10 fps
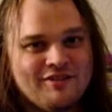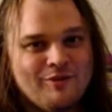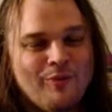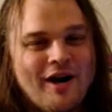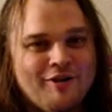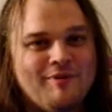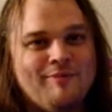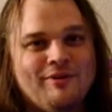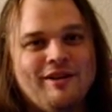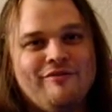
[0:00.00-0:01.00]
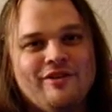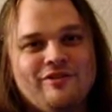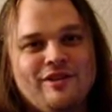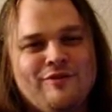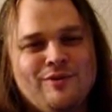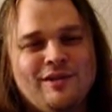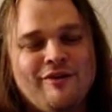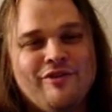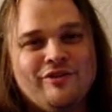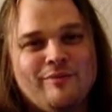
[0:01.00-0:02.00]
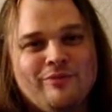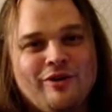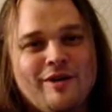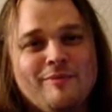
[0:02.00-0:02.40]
Why do people love this? If you love this, I'm sorry,